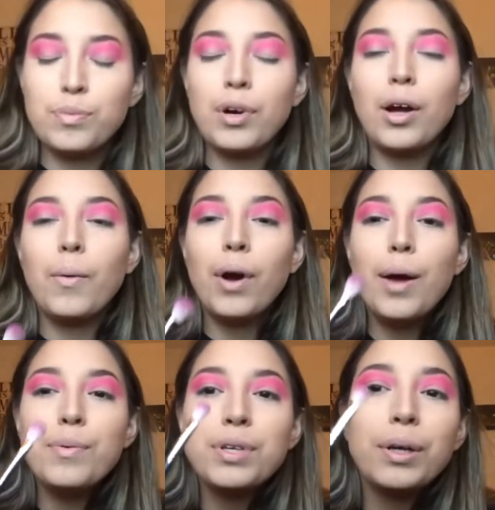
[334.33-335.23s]
Probably why
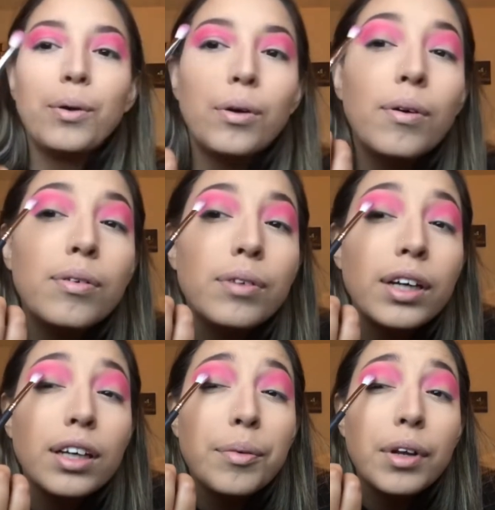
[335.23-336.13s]
I'm single,
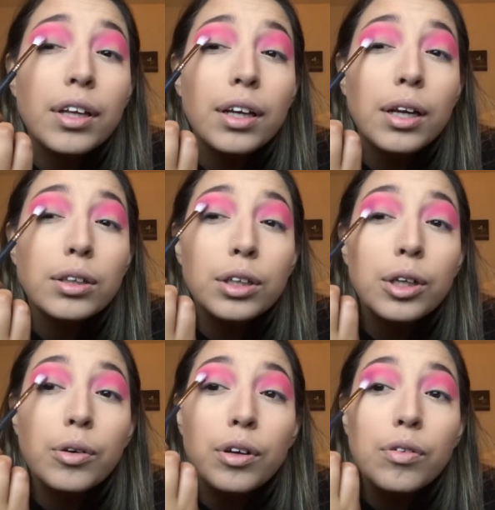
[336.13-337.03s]
because I have nothing else to
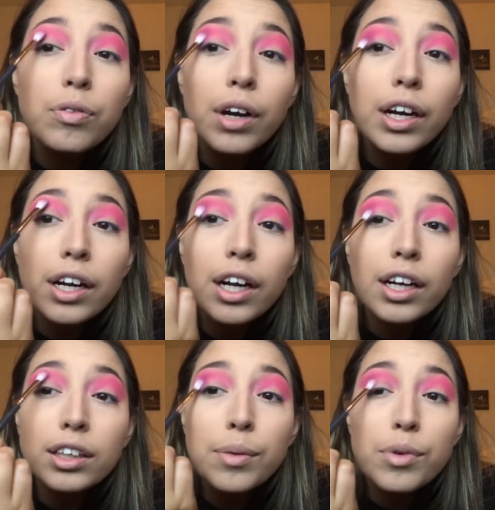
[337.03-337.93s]
do on a Friday night
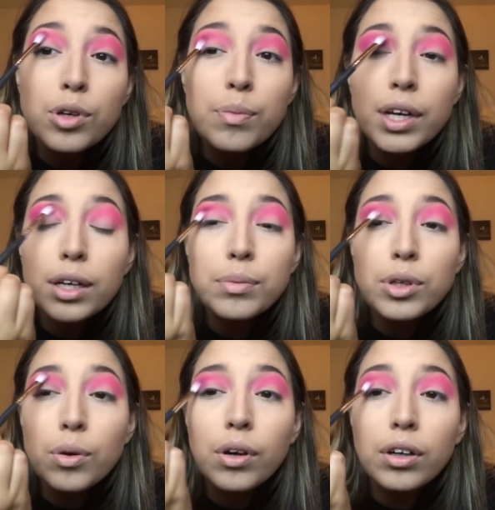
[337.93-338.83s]
except do makeup
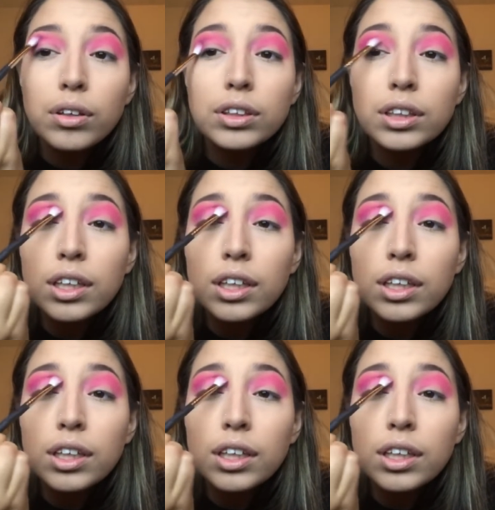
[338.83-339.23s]
tutorials.